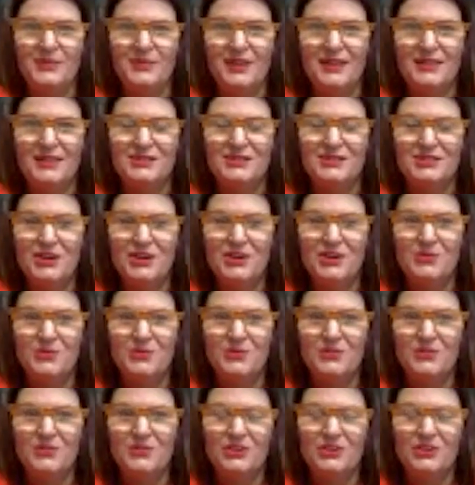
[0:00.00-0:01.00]
And
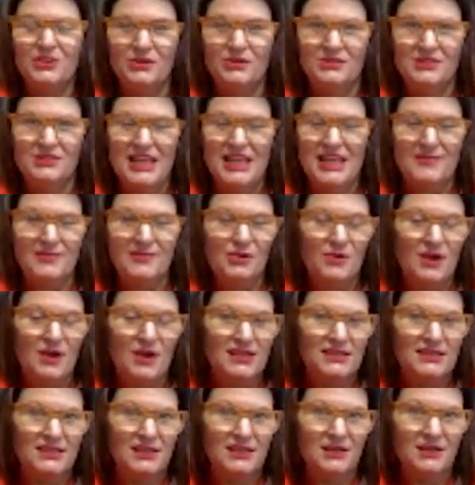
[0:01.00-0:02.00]
so to have a
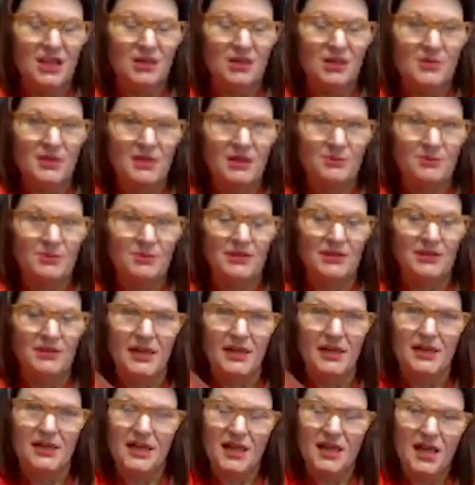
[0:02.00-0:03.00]
grandson come in and be like,
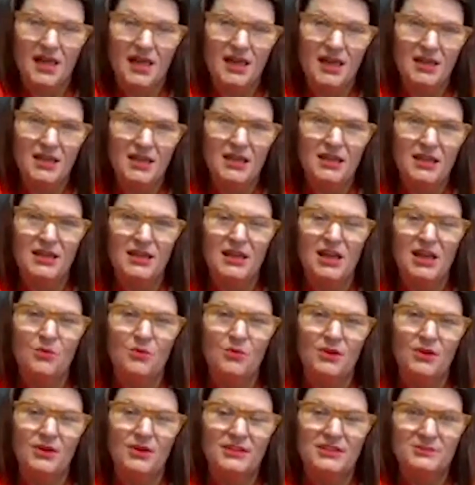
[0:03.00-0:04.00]
"Hey, I
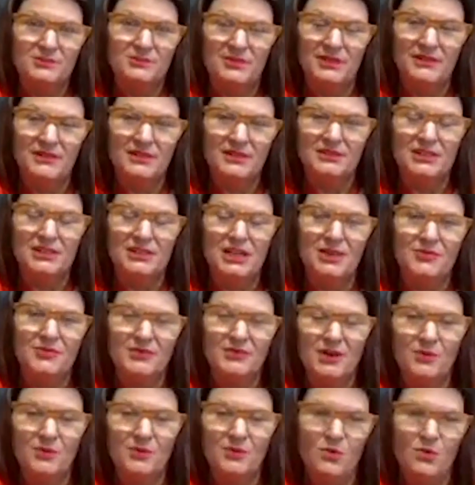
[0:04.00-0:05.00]
want to split this off,
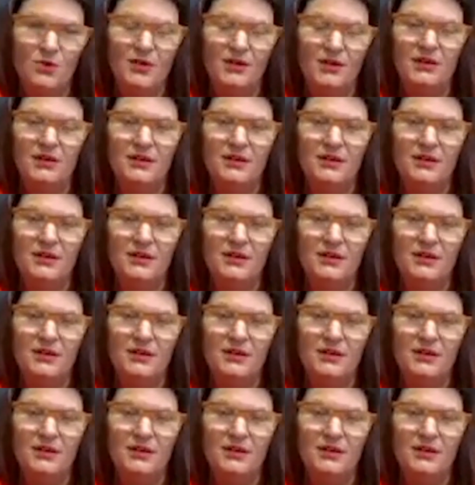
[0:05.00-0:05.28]
and